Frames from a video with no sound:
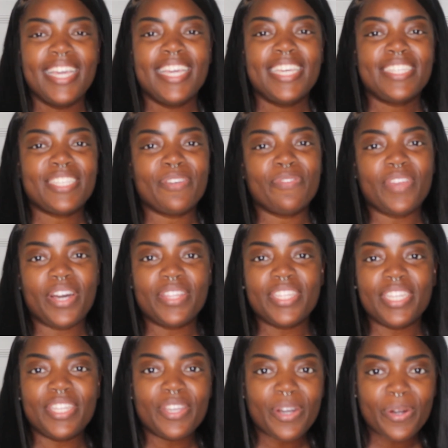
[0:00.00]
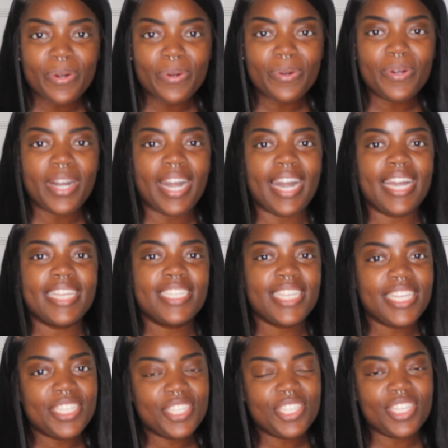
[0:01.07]
So if y'all didn't know, I
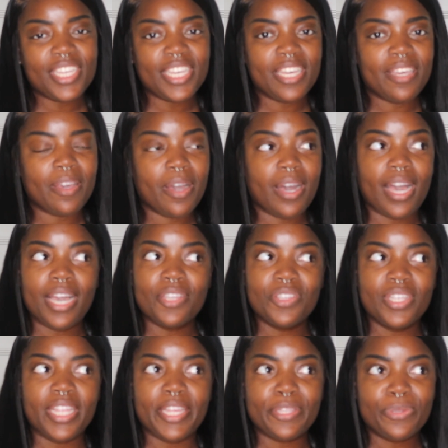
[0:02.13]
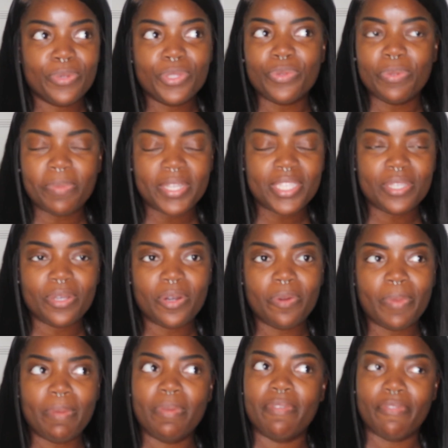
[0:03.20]
changed it actually like 2 or 3 months ago,
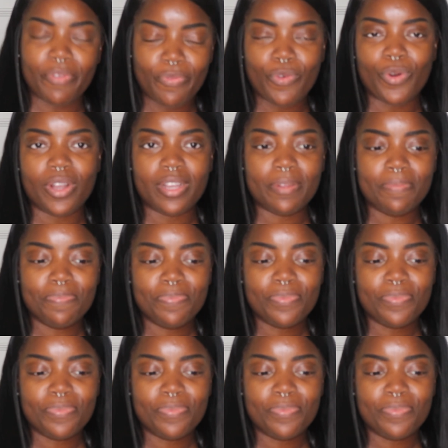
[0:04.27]
maybe even before,